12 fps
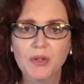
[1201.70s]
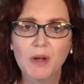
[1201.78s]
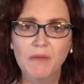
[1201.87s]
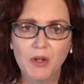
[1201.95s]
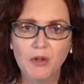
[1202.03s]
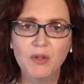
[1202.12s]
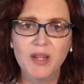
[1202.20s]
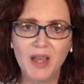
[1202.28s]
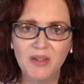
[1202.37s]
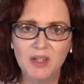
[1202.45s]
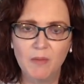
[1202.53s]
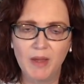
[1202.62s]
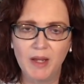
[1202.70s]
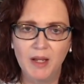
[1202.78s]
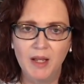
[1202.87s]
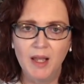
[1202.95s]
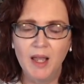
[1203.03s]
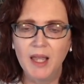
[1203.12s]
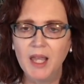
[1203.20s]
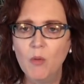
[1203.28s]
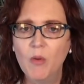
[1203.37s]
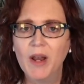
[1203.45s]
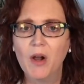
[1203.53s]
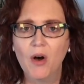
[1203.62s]
of the New Testament. He
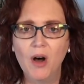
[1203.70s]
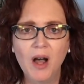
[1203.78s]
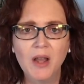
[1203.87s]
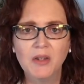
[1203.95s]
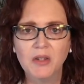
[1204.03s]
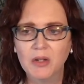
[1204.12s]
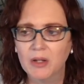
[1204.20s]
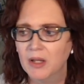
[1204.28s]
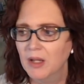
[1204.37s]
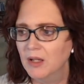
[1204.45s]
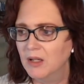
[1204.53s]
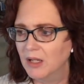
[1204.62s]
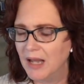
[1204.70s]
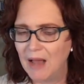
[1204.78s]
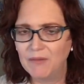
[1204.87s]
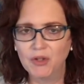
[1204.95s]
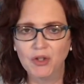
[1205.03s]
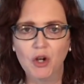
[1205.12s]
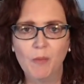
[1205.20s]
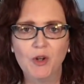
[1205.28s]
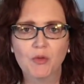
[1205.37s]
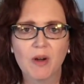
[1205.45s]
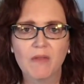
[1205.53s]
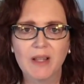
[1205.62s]
went on to have so
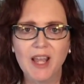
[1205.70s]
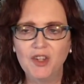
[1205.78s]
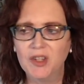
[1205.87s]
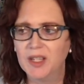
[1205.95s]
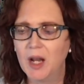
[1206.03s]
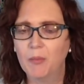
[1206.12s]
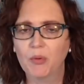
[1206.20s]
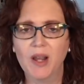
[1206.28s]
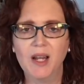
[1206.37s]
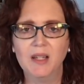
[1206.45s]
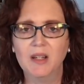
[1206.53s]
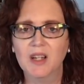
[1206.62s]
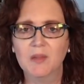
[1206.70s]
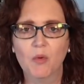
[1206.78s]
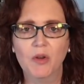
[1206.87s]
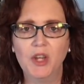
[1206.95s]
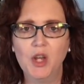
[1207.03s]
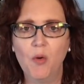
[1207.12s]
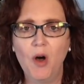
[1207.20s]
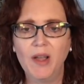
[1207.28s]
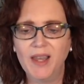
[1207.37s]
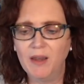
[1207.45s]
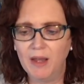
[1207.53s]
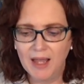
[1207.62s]
much revelation. He said, I prayed in tongues more than you all.
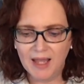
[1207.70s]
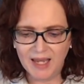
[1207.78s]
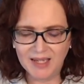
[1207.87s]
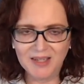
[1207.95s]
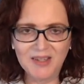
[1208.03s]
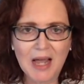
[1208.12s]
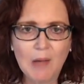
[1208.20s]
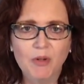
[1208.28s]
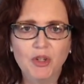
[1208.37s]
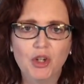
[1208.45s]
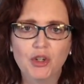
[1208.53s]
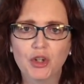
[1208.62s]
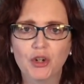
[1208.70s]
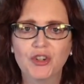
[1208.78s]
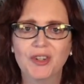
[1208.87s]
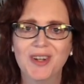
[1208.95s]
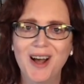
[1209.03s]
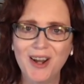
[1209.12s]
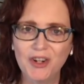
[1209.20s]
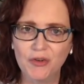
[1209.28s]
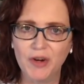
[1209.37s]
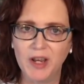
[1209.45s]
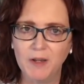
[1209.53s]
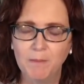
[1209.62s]
He established church
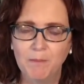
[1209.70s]
doctrine,